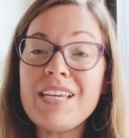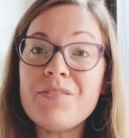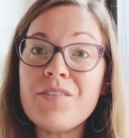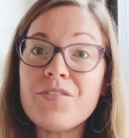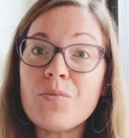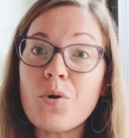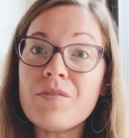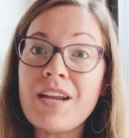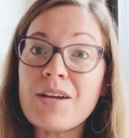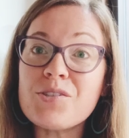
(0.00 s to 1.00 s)
Even if you're more of
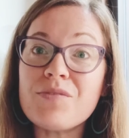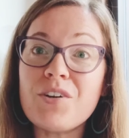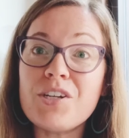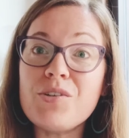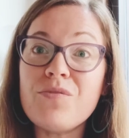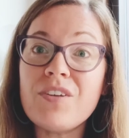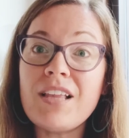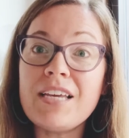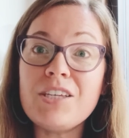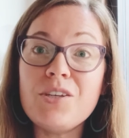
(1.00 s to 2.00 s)
an extrovert and you feel
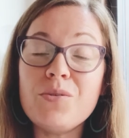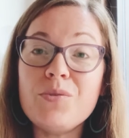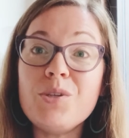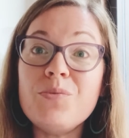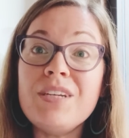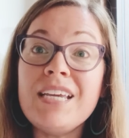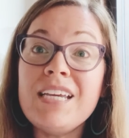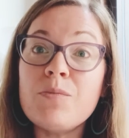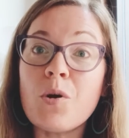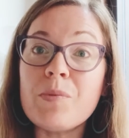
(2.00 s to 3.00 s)
like you
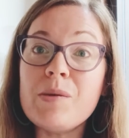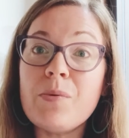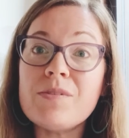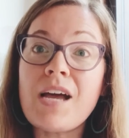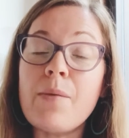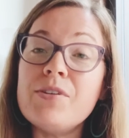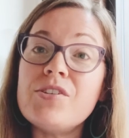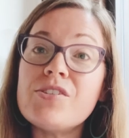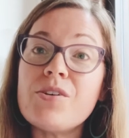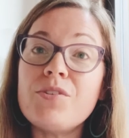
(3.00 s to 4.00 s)
need more people time and
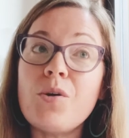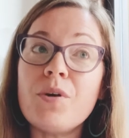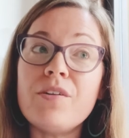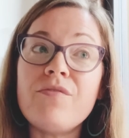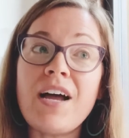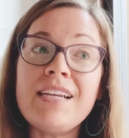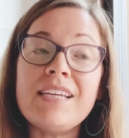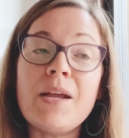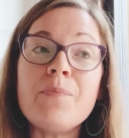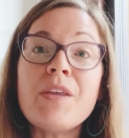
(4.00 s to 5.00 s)
just don't know where to find
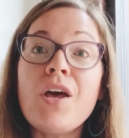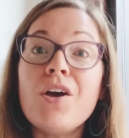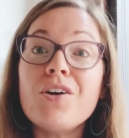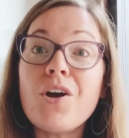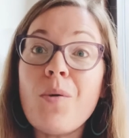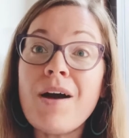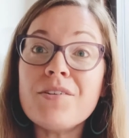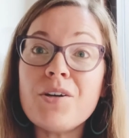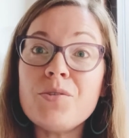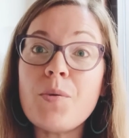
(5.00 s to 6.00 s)
it, go out and
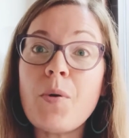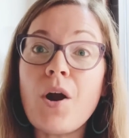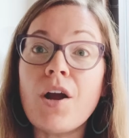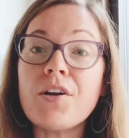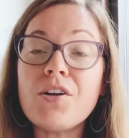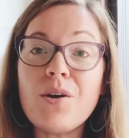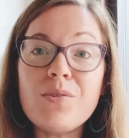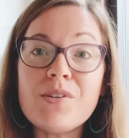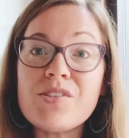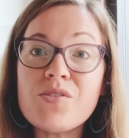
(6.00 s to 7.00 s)
go to a park, go
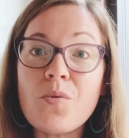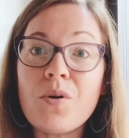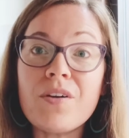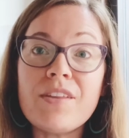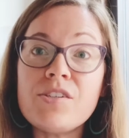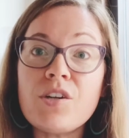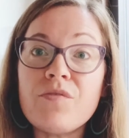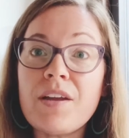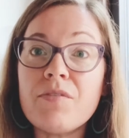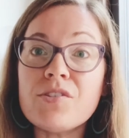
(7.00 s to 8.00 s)
to a store that's your
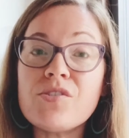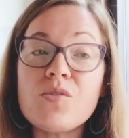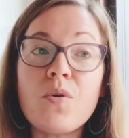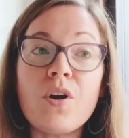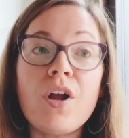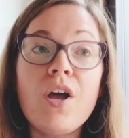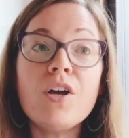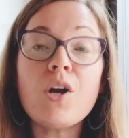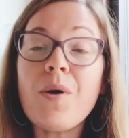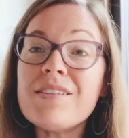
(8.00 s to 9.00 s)
favorite store,
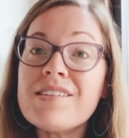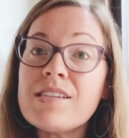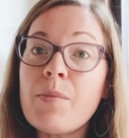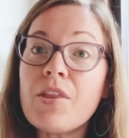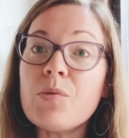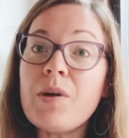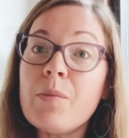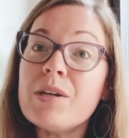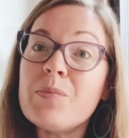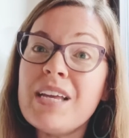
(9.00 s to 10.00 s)
go out to some other
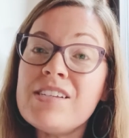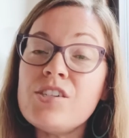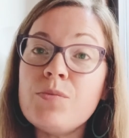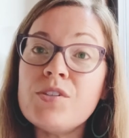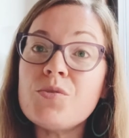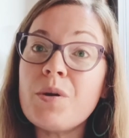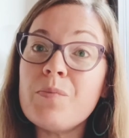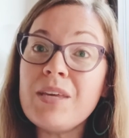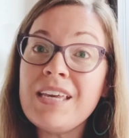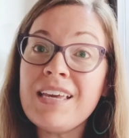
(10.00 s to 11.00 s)
public place you enjoy
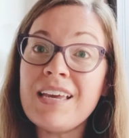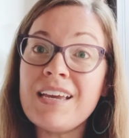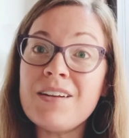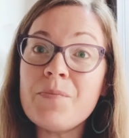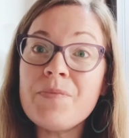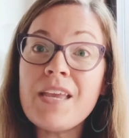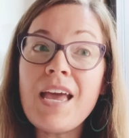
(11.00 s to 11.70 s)
being in,